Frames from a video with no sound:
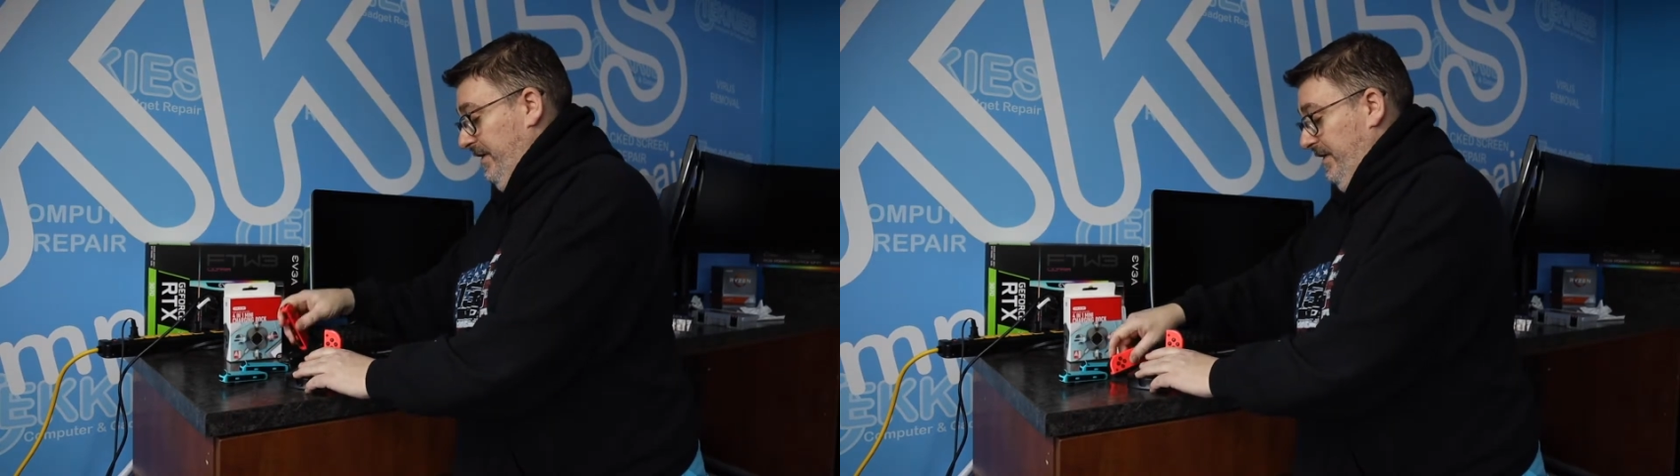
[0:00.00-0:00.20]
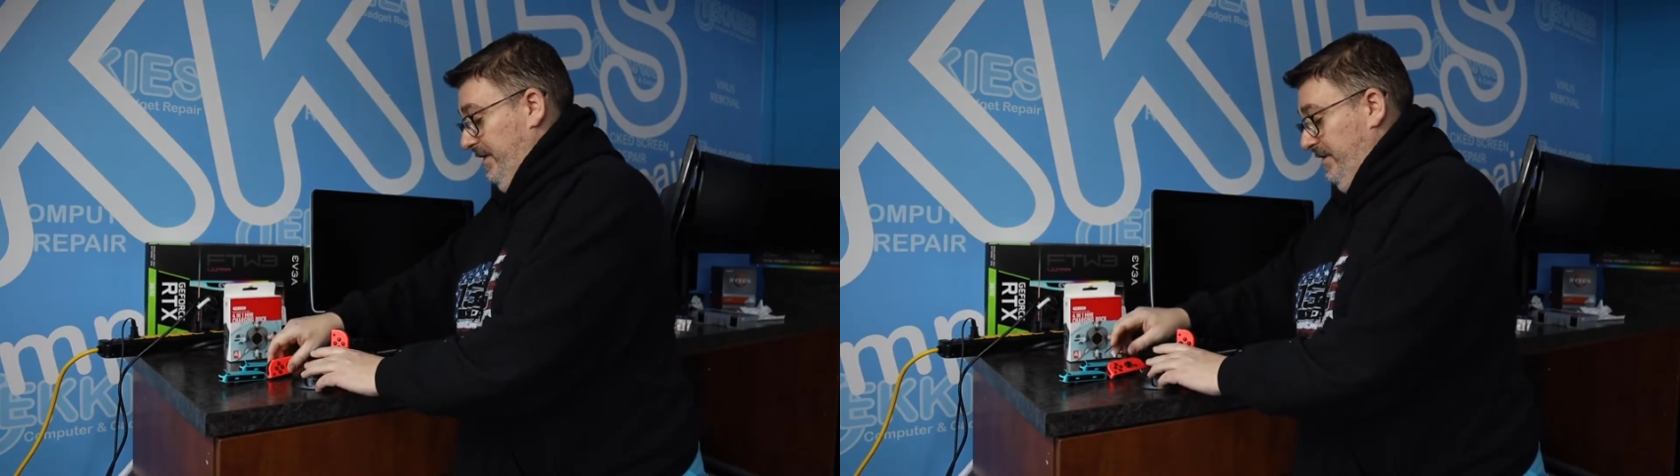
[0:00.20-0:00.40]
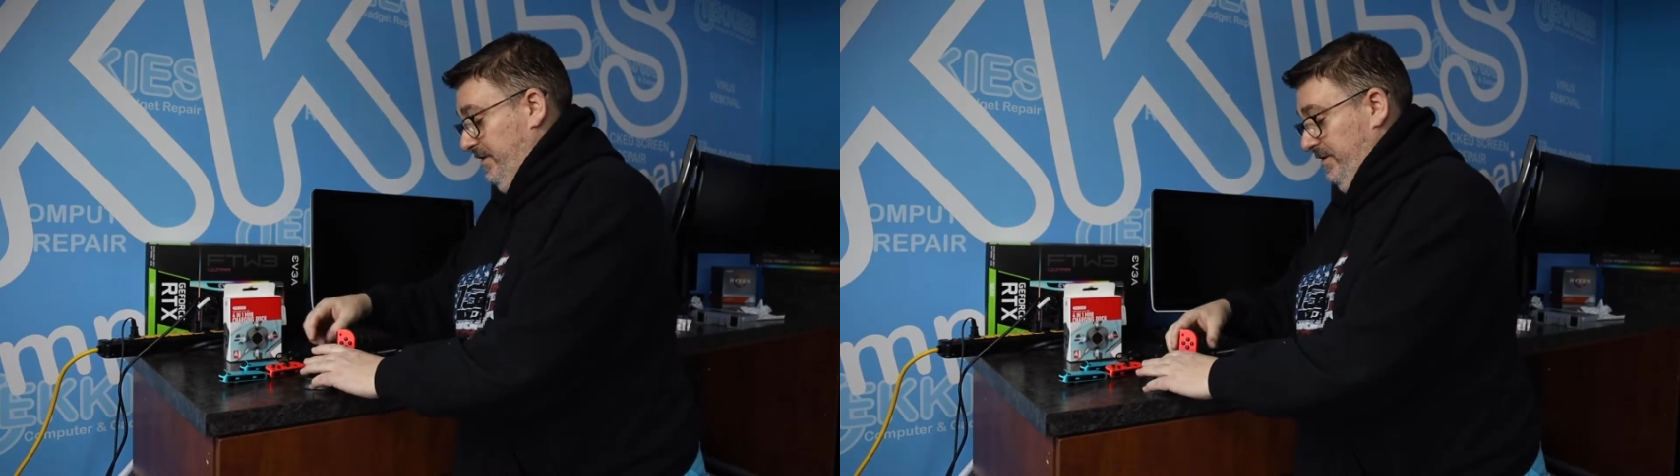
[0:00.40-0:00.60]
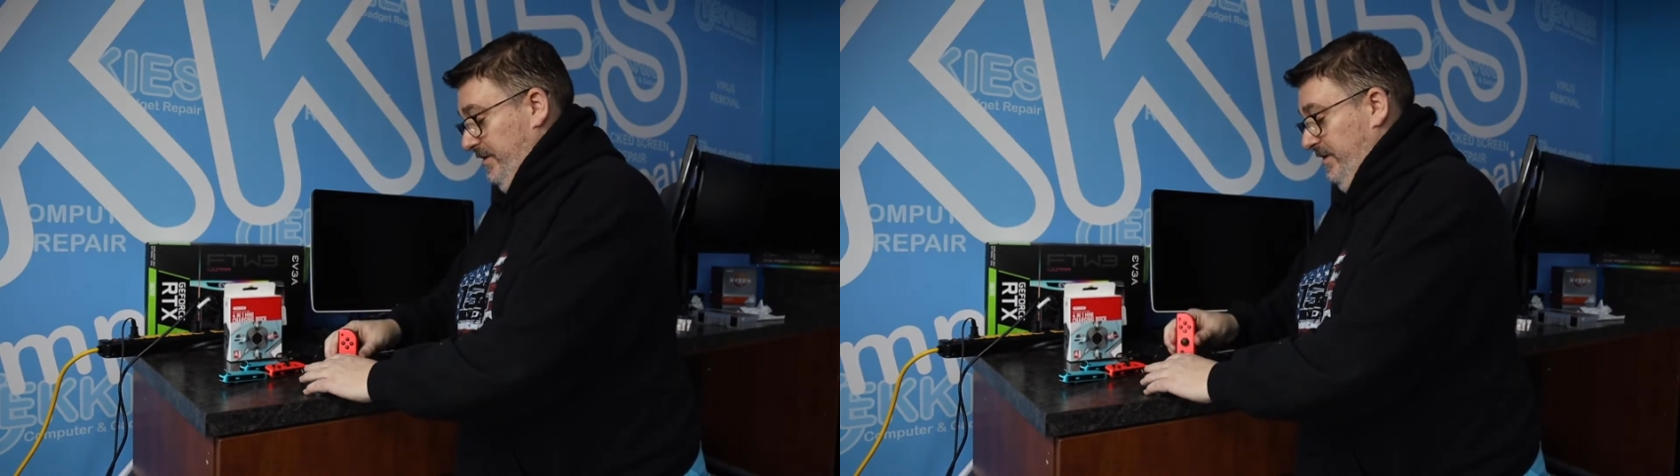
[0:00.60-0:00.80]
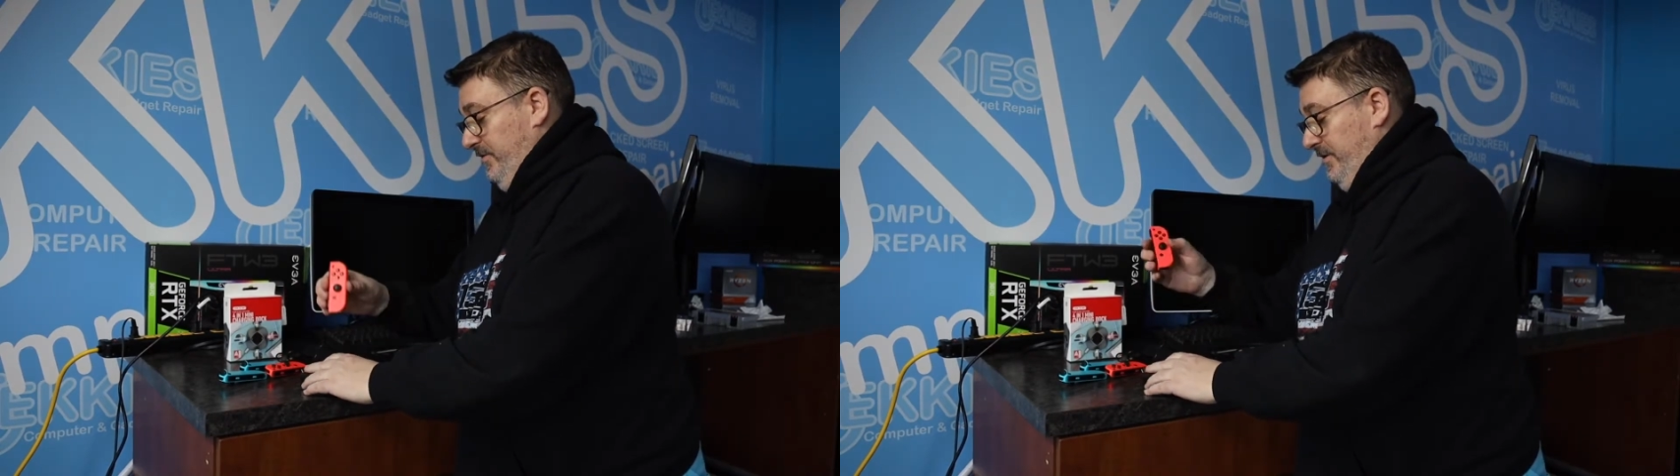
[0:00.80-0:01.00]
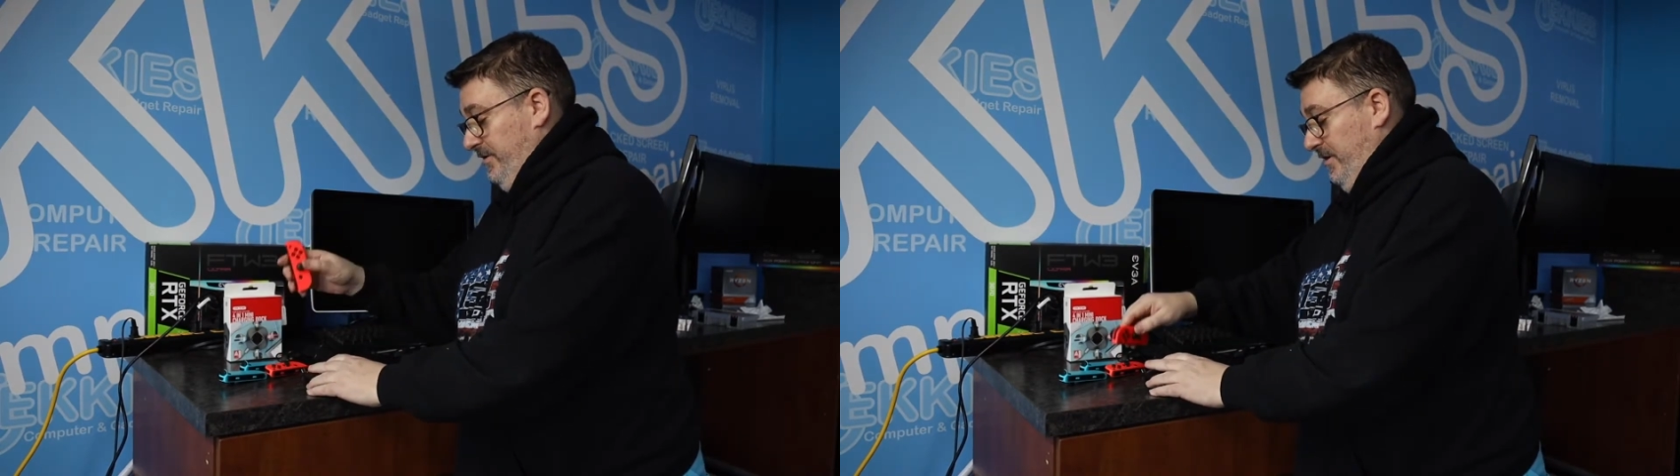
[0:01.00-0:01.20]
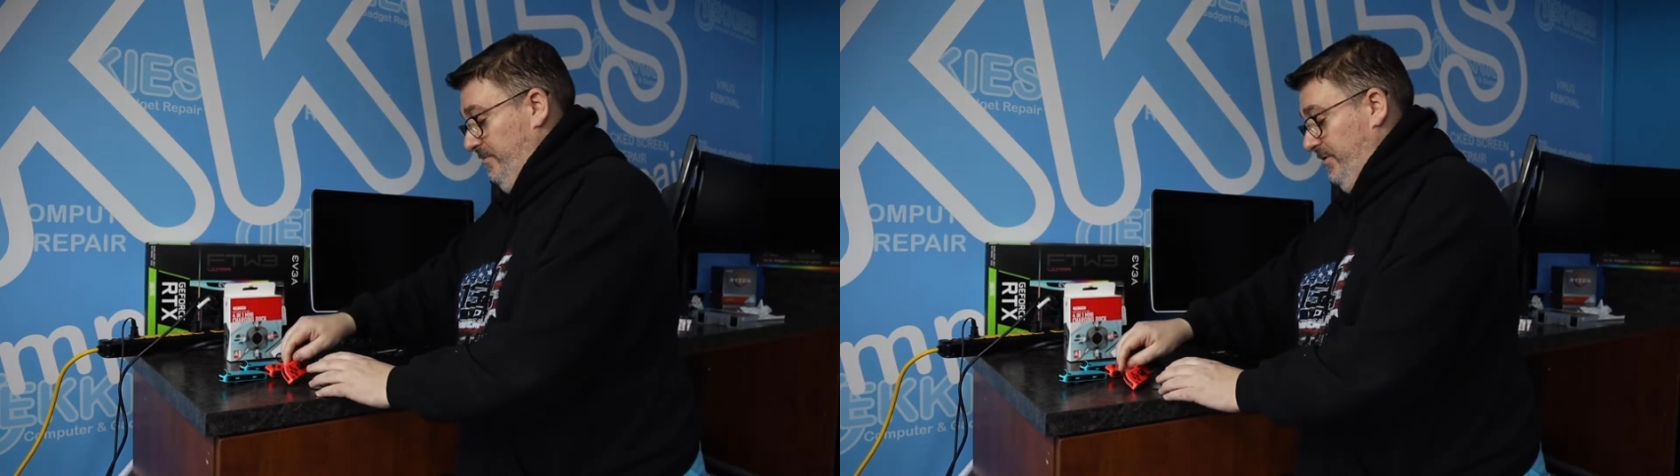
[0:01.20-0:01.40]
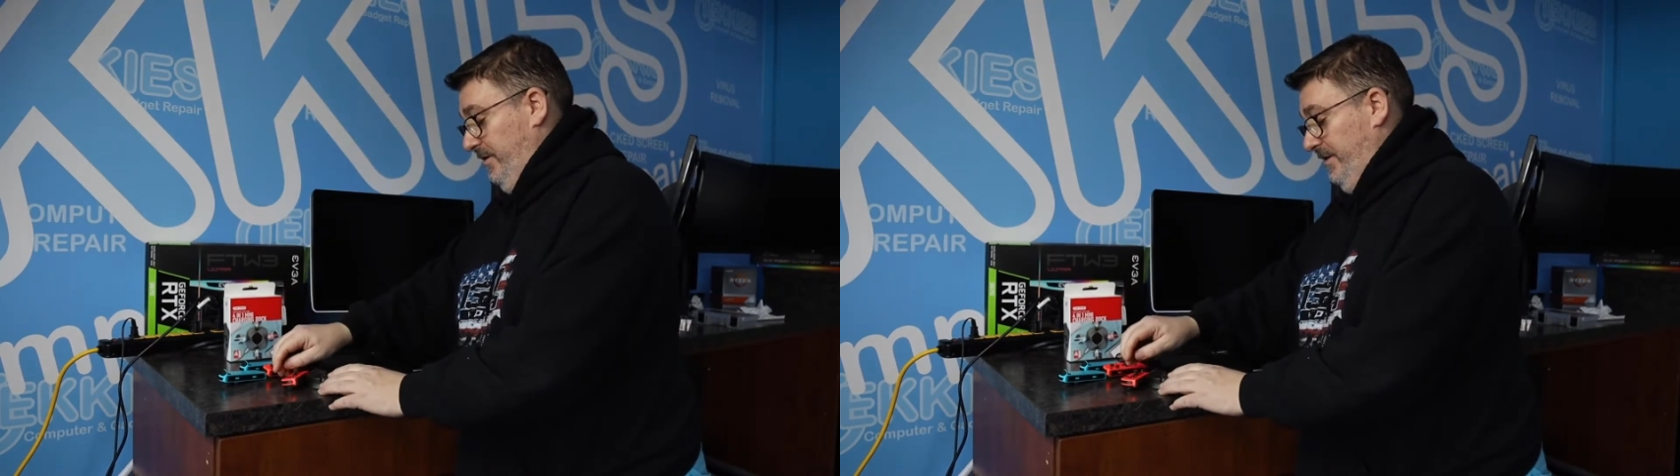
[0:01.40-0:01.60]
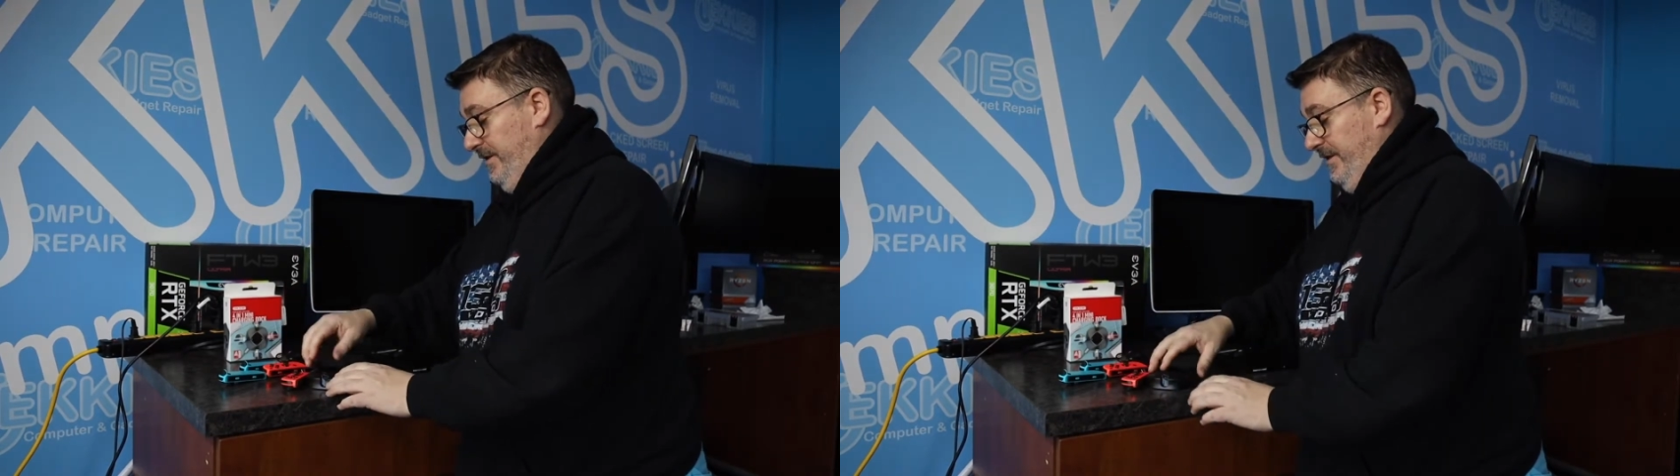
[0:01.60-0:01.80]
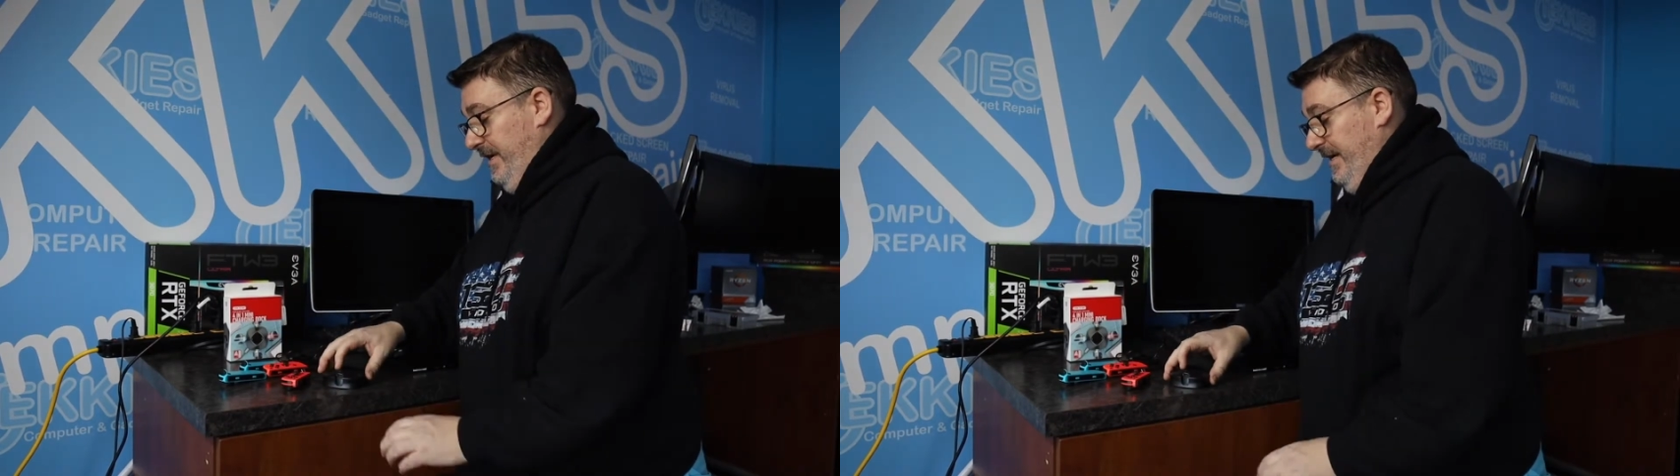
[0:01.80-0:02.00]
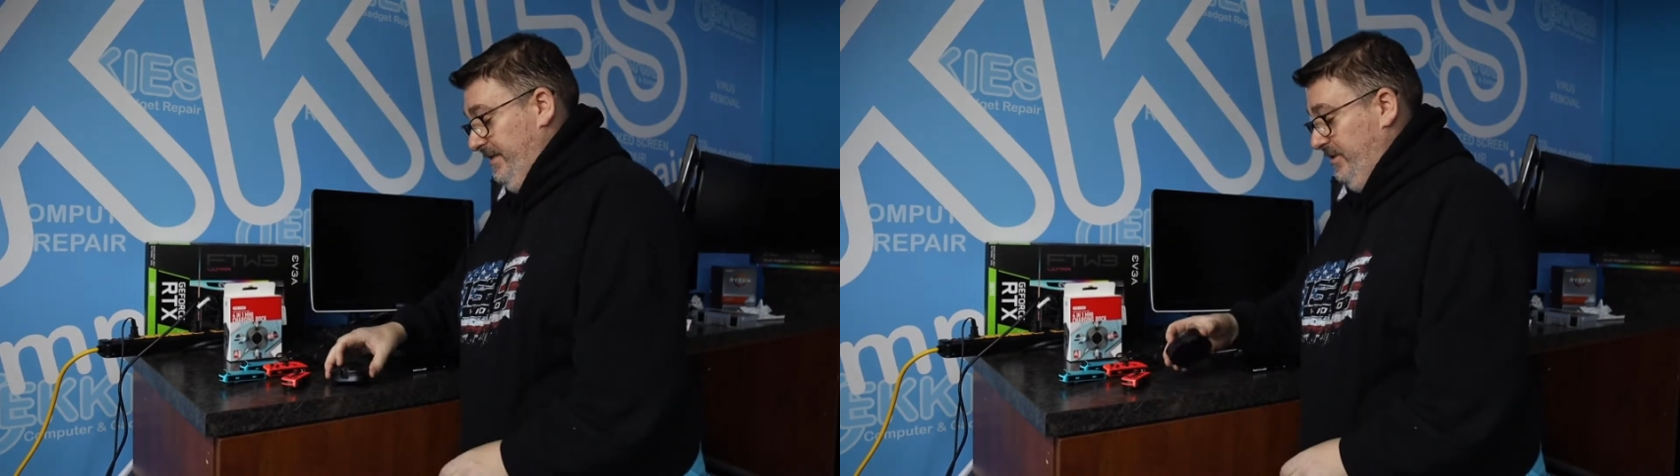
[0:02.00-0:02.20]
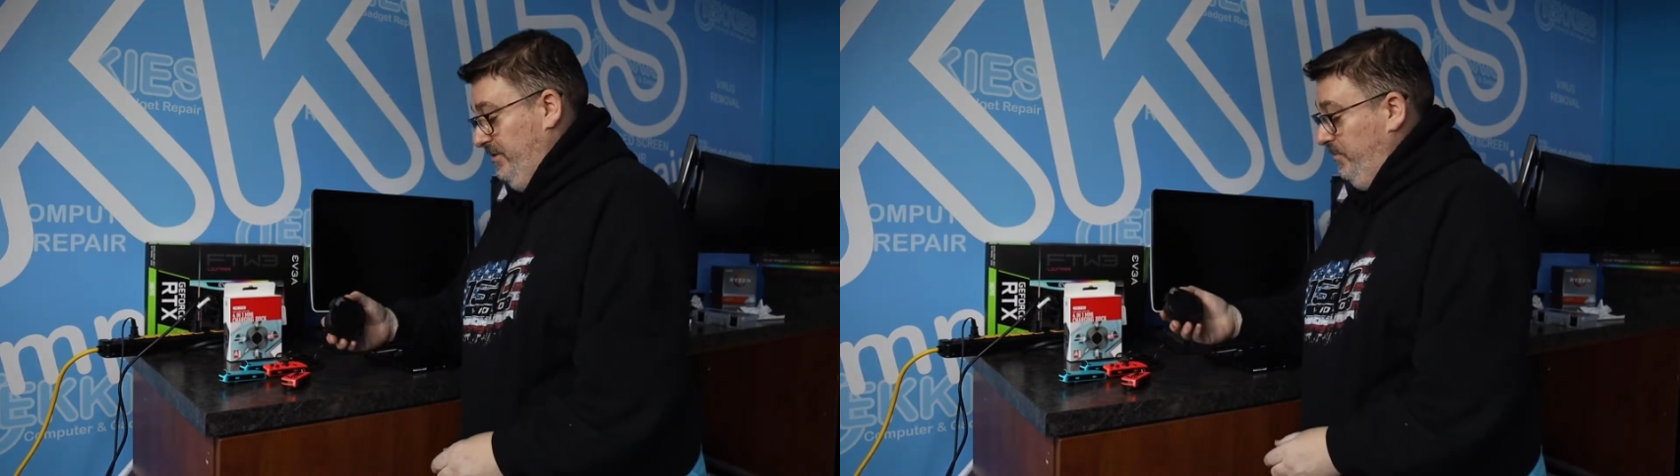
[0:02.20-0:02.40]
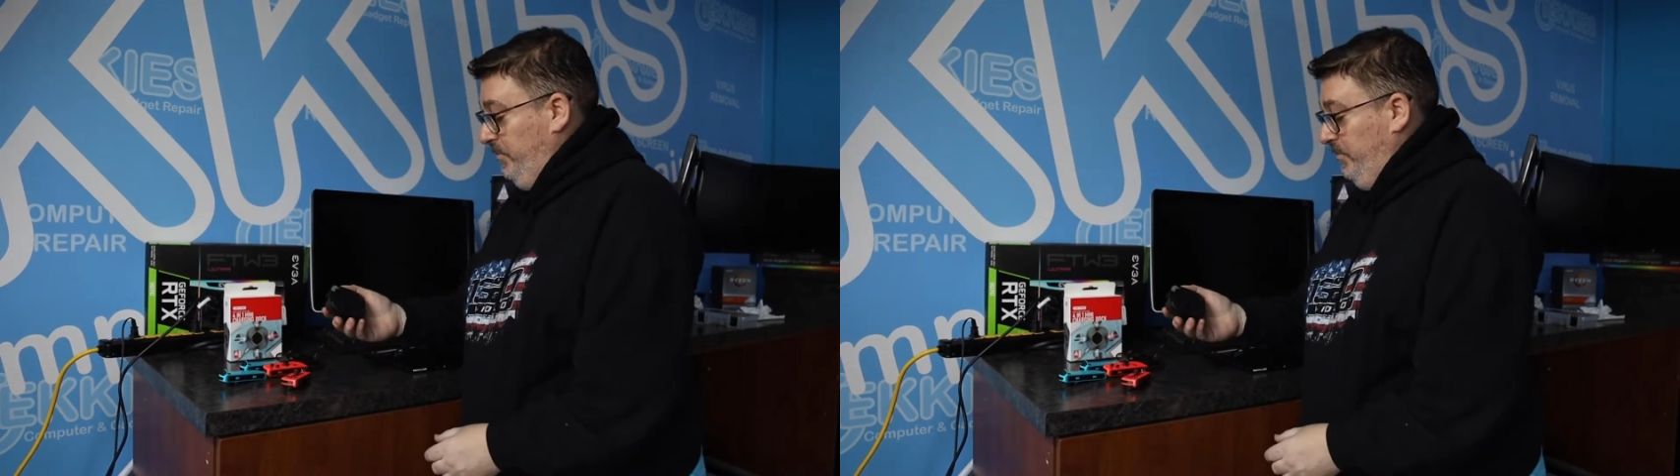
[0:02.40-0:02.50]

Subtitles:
and it just easily just comes out like that.